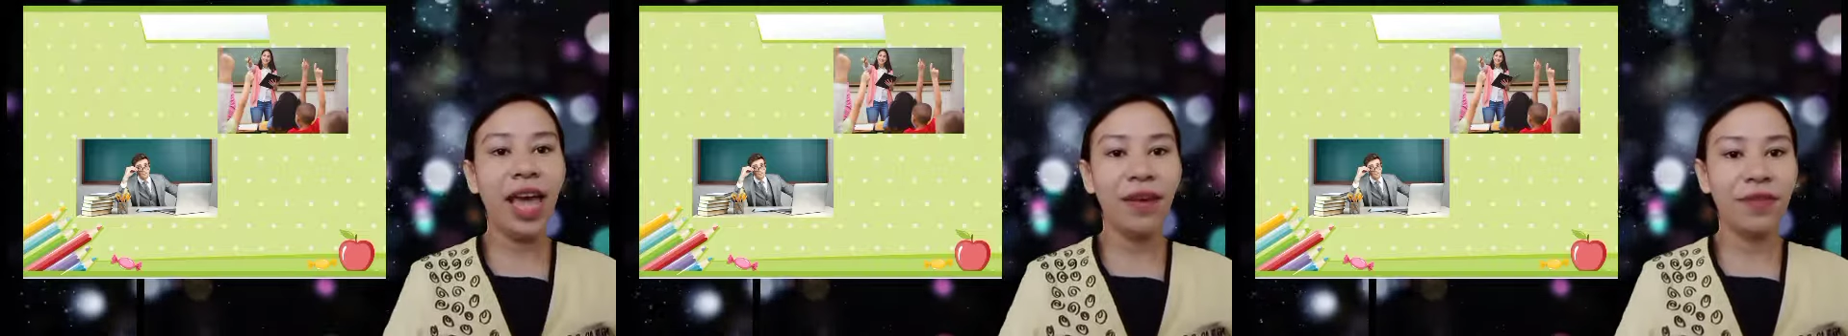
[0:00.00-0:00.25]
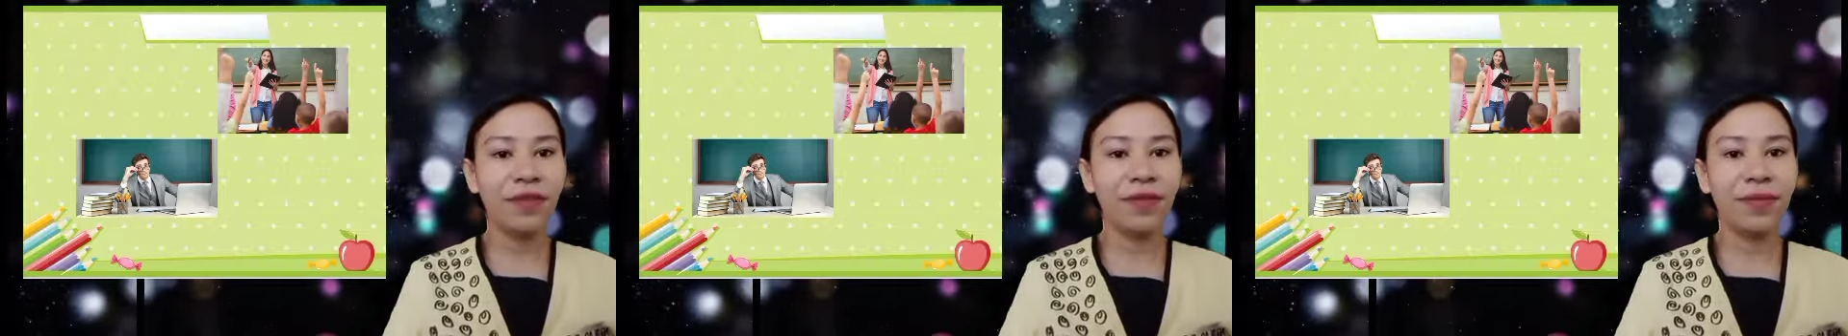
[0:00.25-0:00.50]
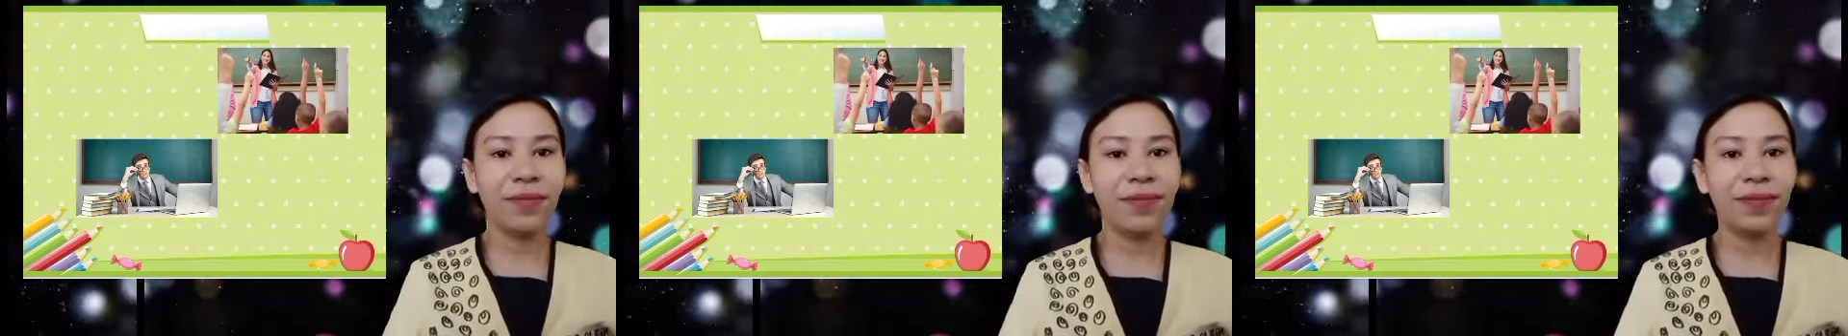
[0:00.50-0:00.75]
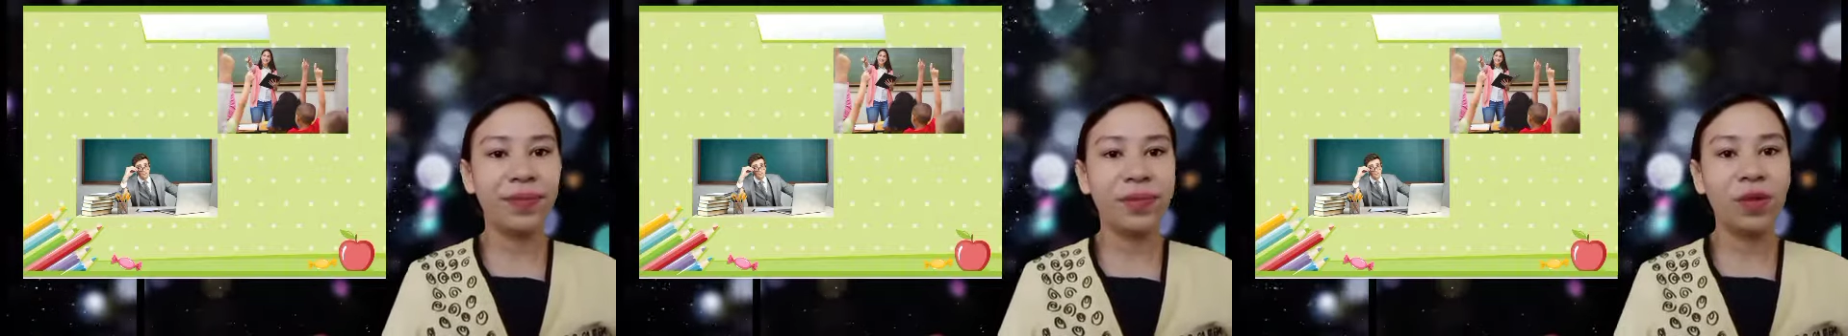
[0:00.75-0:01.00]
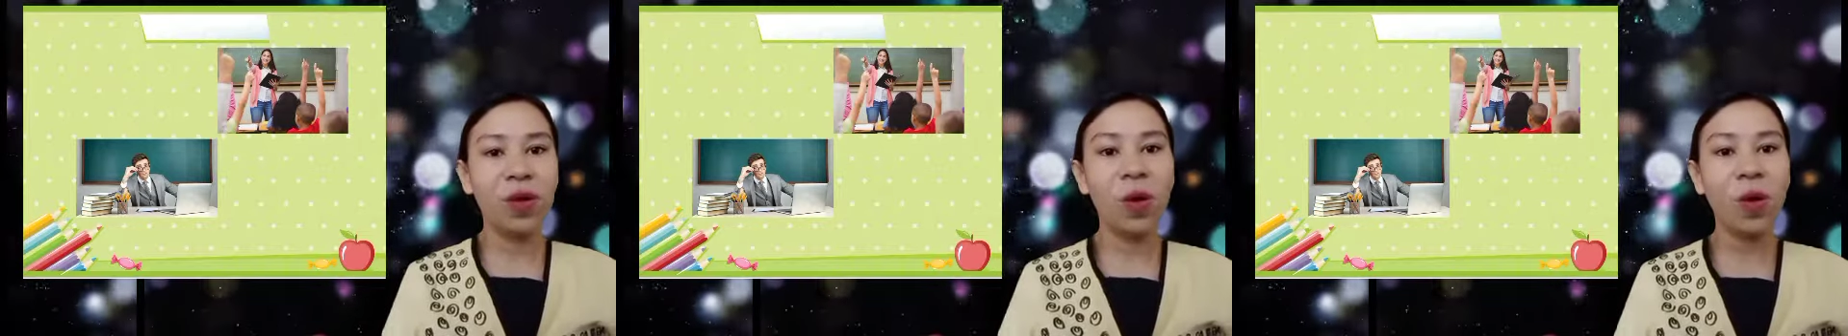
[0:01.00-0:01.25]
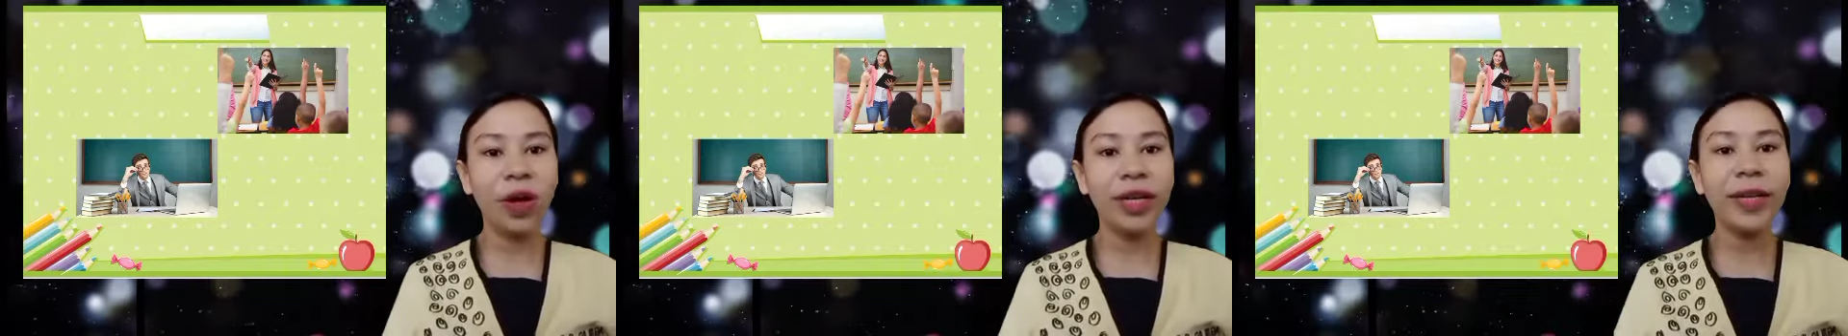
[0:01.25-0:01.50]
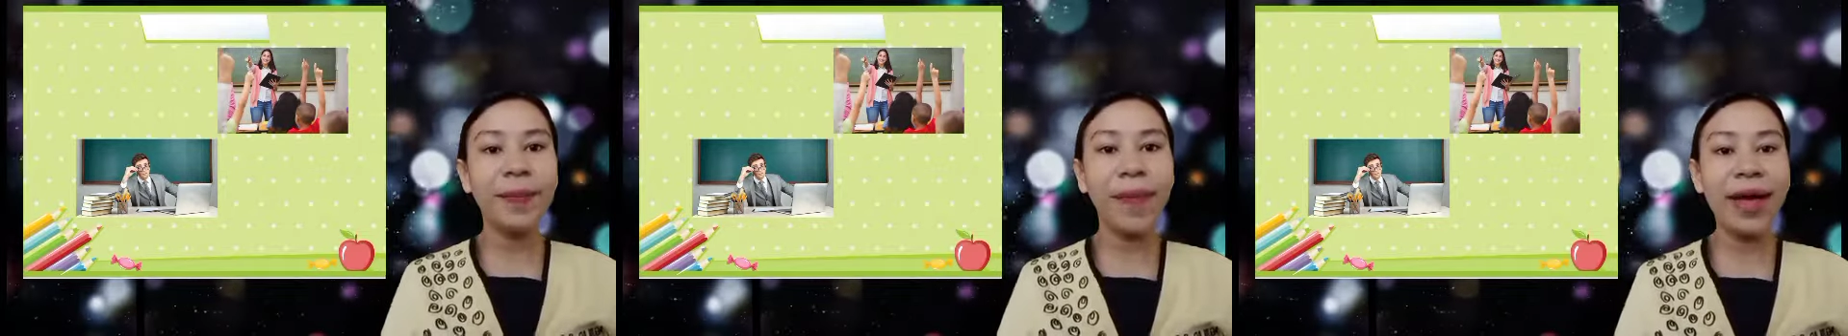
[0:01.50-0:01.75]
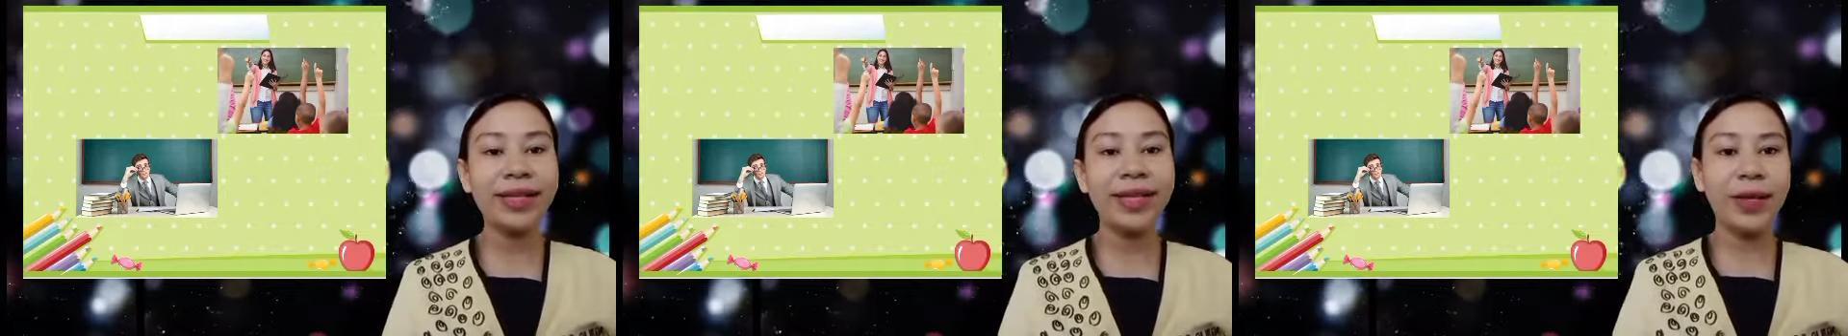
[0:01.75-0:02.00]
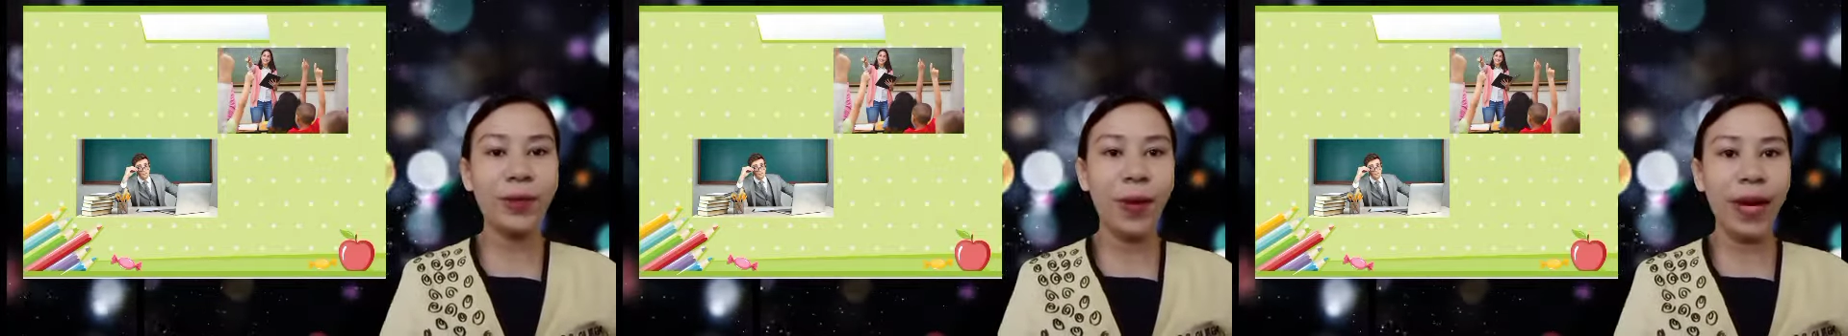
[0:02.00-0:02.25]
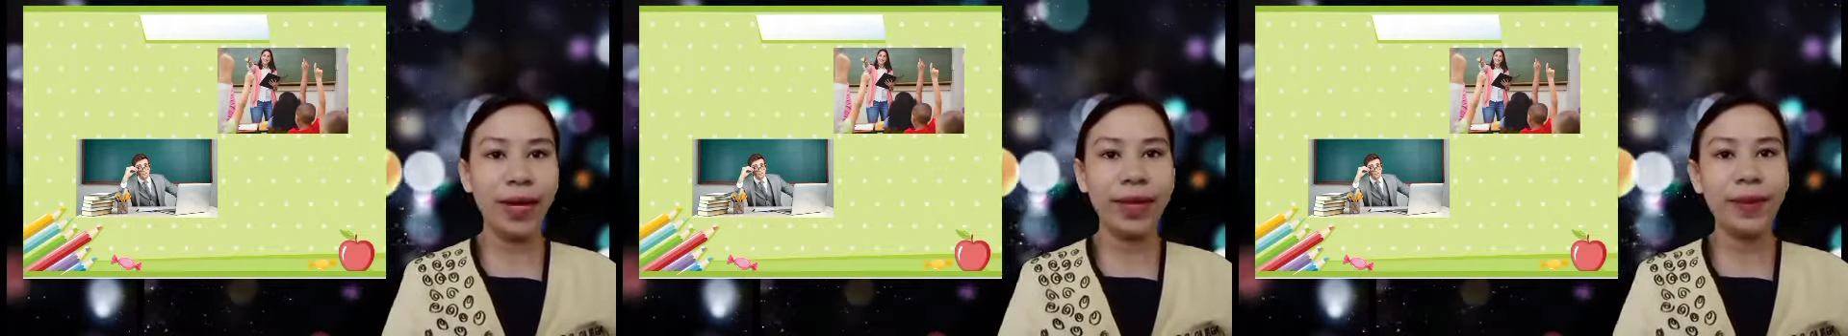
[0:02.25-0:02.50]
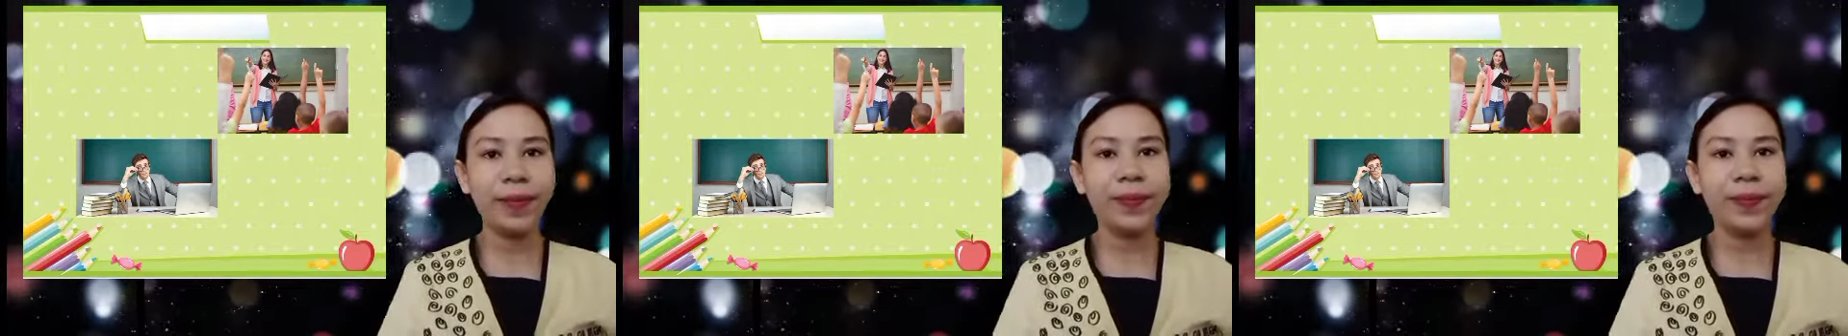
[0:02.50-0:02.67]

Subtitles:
F or the passing grade.